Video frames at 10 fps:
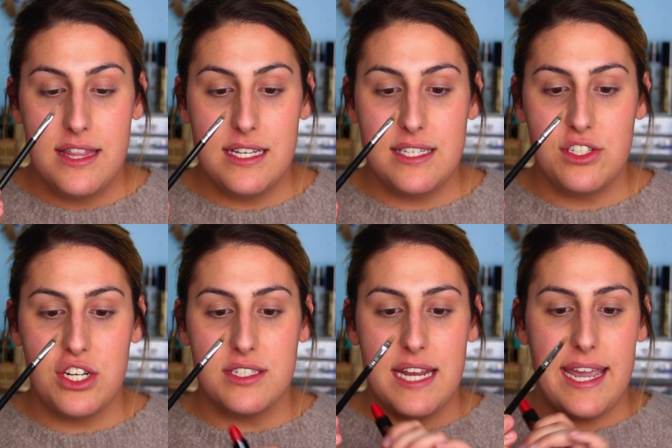This is
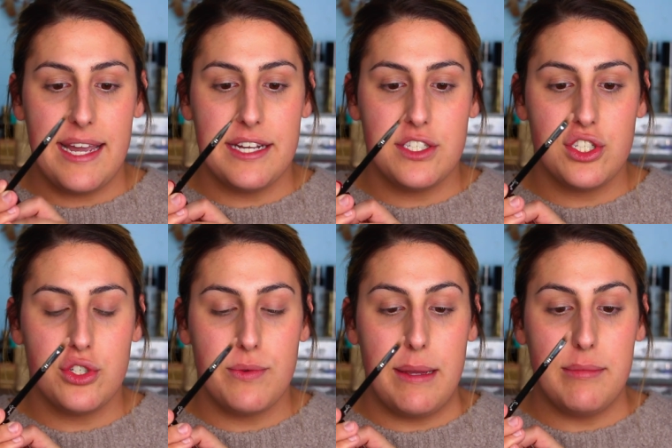just a
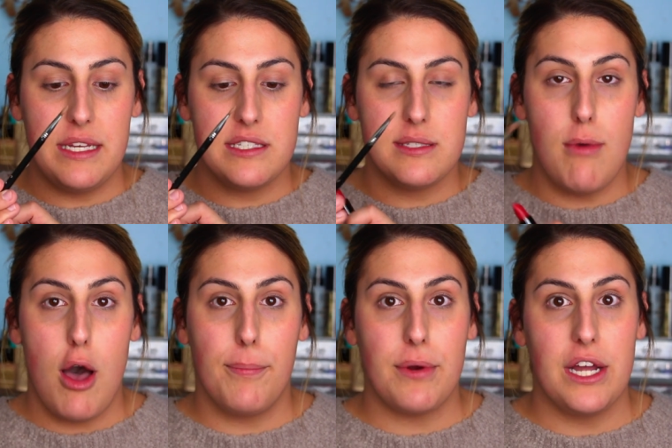extremely
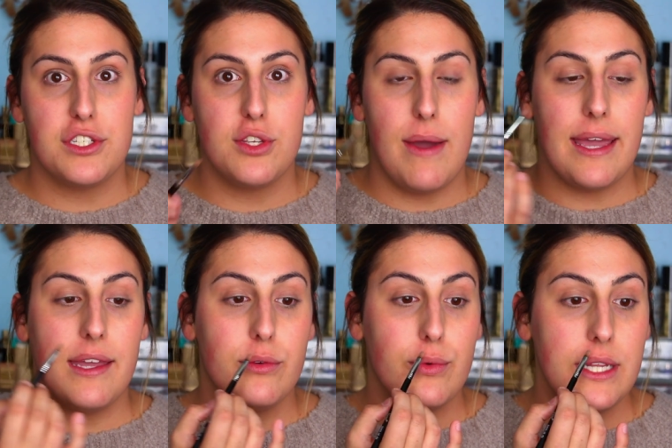small brush so I
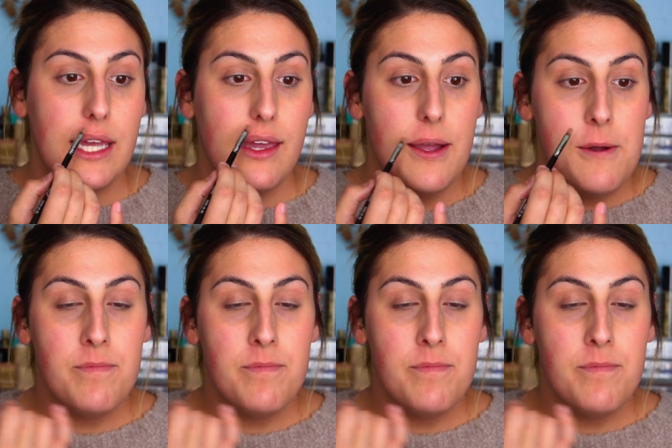can really